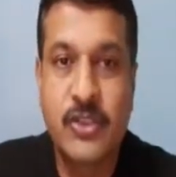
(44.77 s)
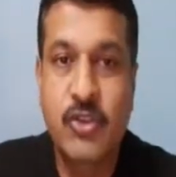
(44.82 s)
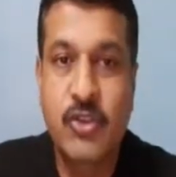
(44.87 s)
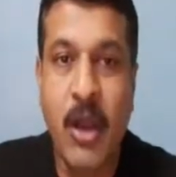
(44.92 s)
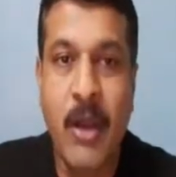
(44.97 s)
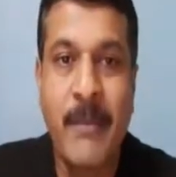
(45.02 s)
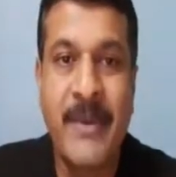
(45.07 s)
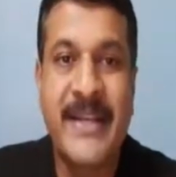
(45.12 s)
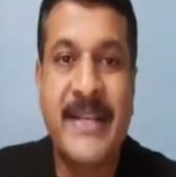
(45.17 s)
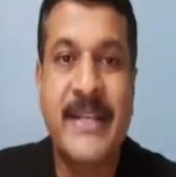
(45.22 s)

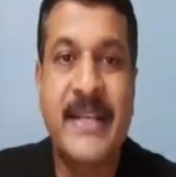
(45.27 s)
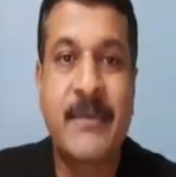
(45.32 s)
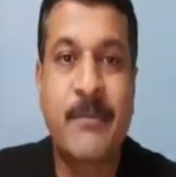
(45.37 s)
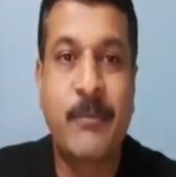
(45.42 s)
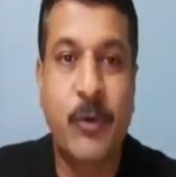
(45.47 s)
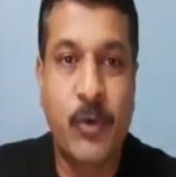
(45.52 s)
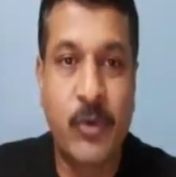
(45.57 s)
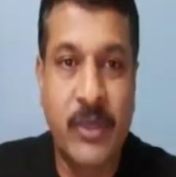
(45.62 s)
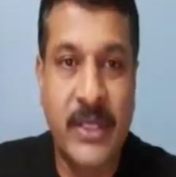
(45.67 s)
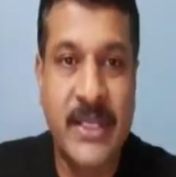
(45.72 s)
Geometric
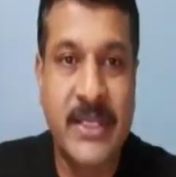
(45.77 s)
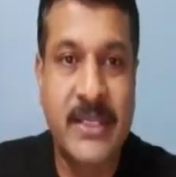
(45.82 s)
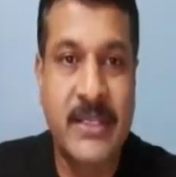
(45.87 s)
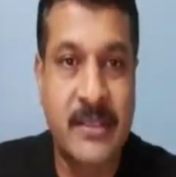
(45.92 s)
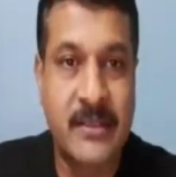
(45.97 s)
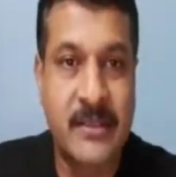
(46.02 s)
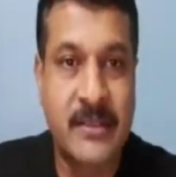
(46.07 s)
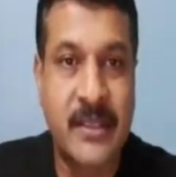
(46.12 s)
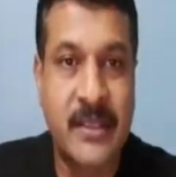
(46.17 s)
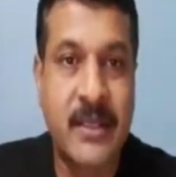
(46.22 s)

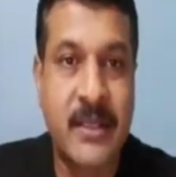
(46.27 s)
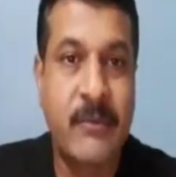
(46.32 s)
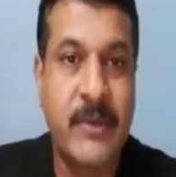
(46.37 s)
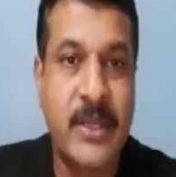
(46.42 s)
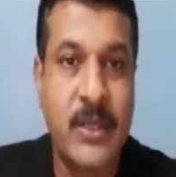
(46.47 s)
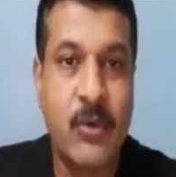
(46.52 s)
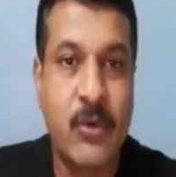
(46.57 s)
progression. There we